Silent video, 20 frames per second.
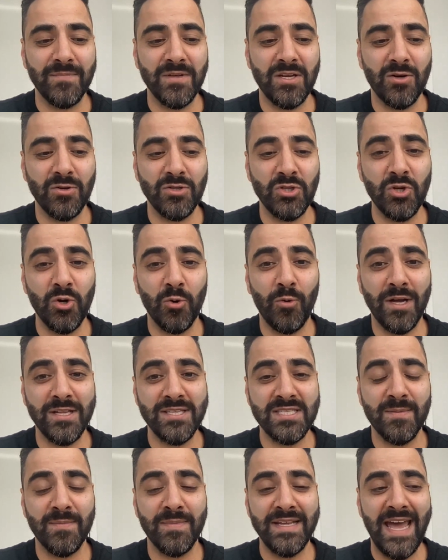You don't
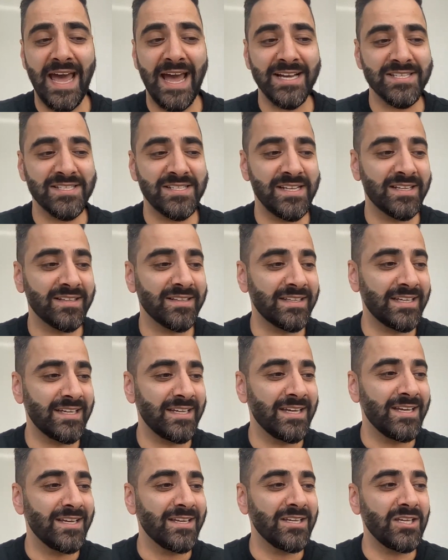want somebody
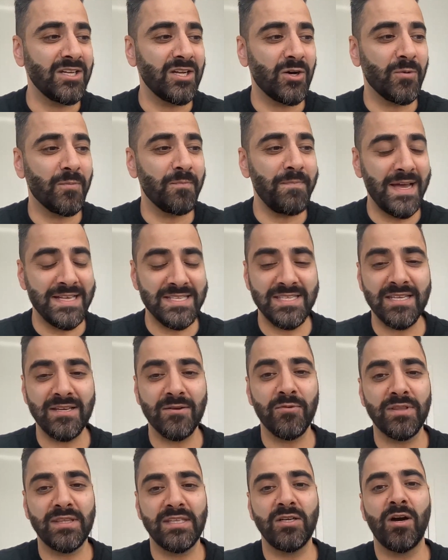accidentally
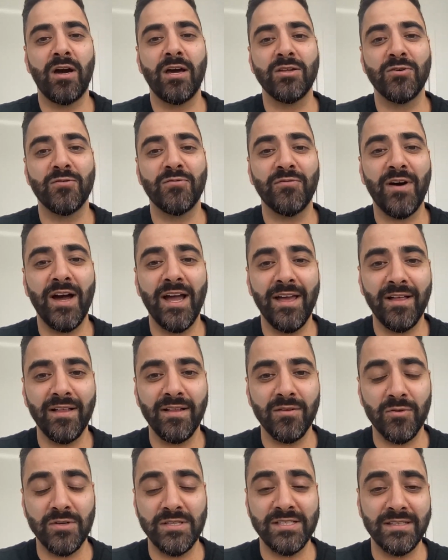messing with the audio
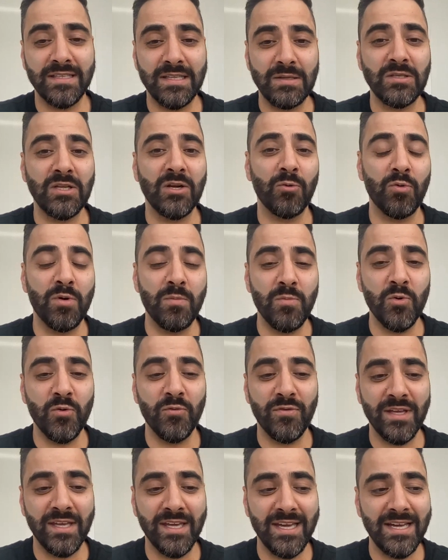file or
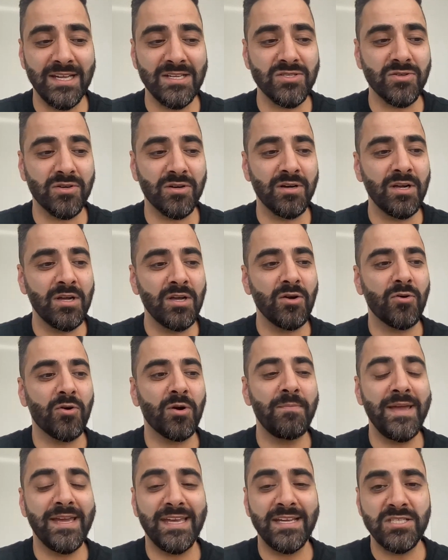removing it or
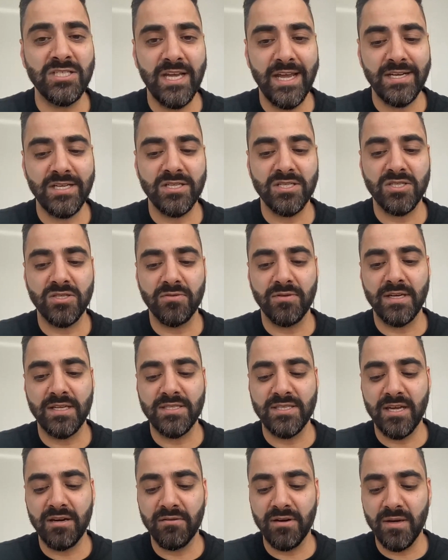making changes to
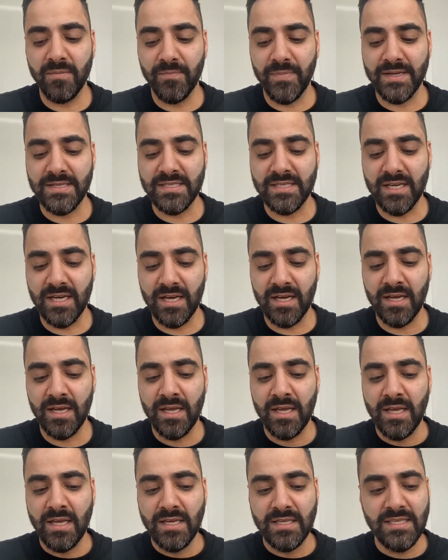it, etc. But
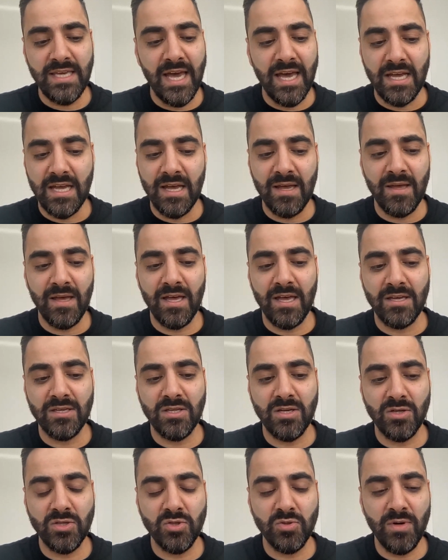
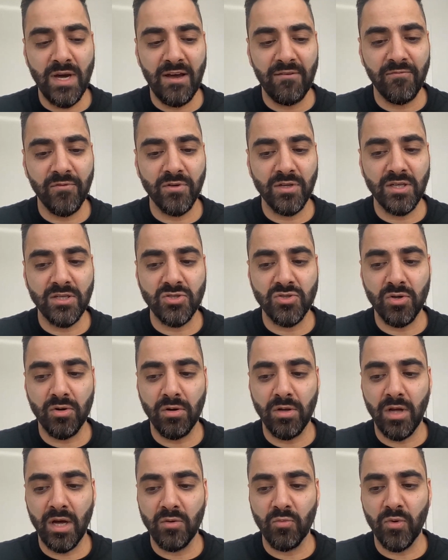you have full
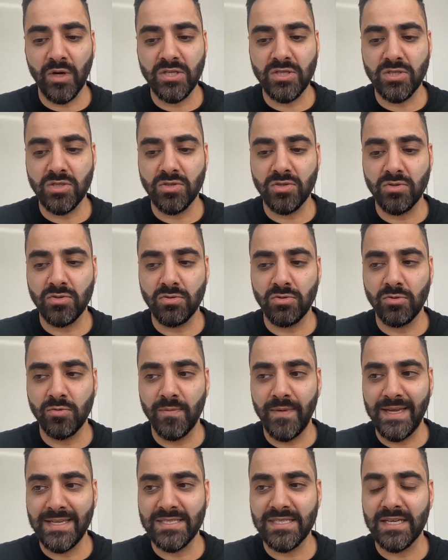control on what
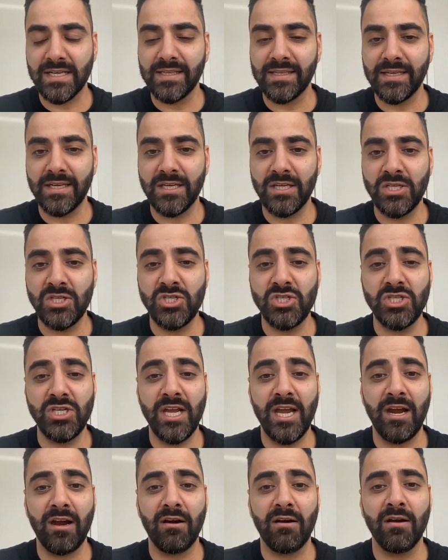you basically
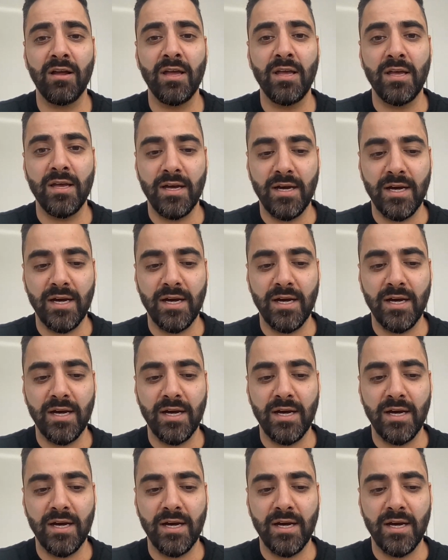share.